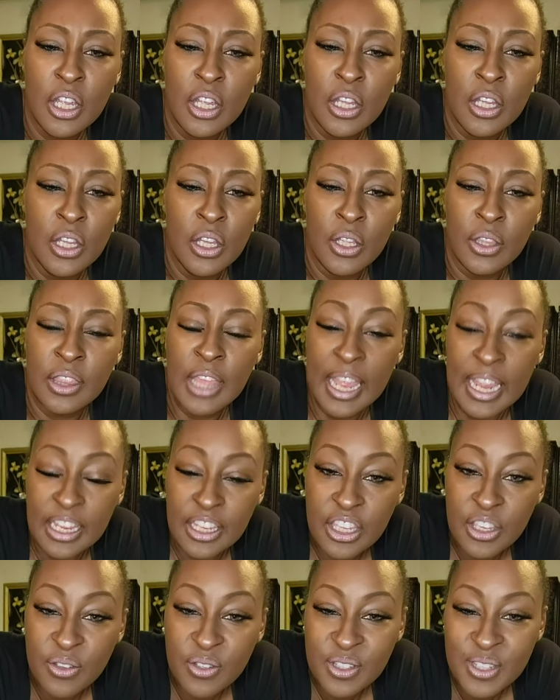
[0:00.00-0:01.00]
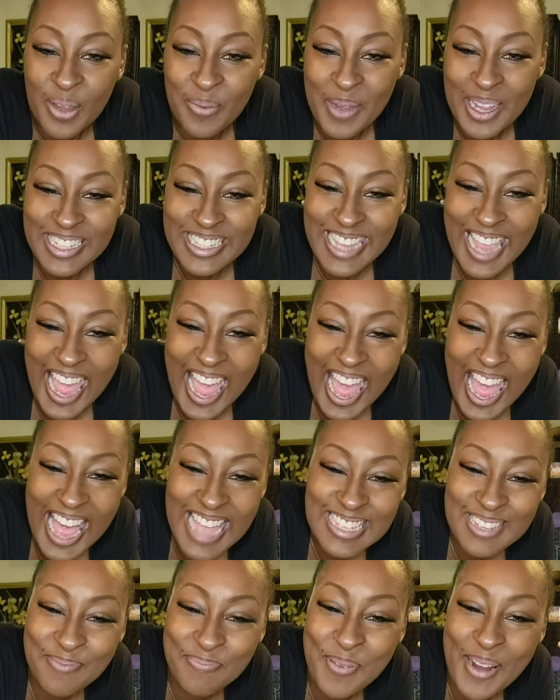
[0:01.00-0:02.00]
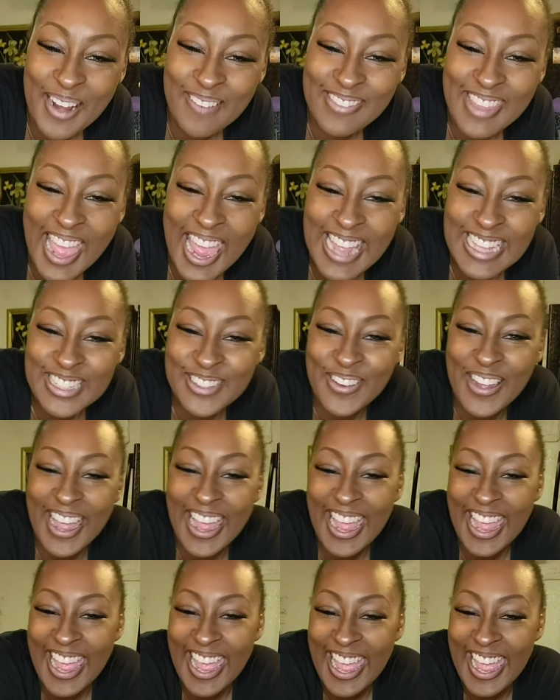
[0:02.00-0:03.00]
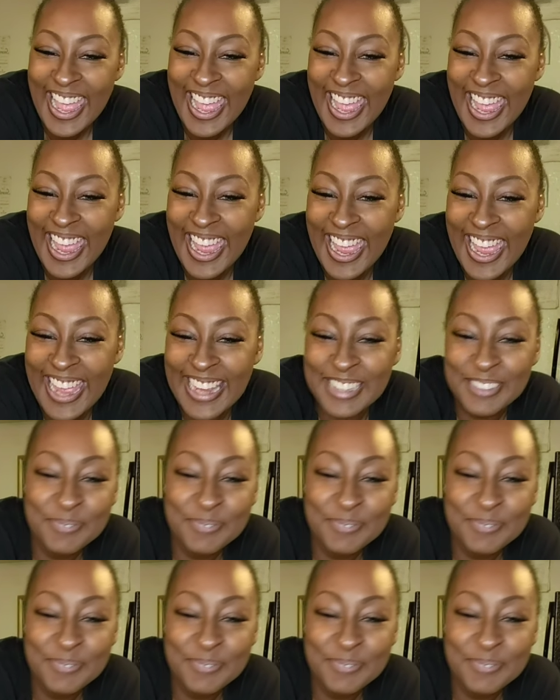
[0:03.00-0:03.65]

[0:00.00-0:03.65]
thank you so much. Yeah, it's a birthday twin!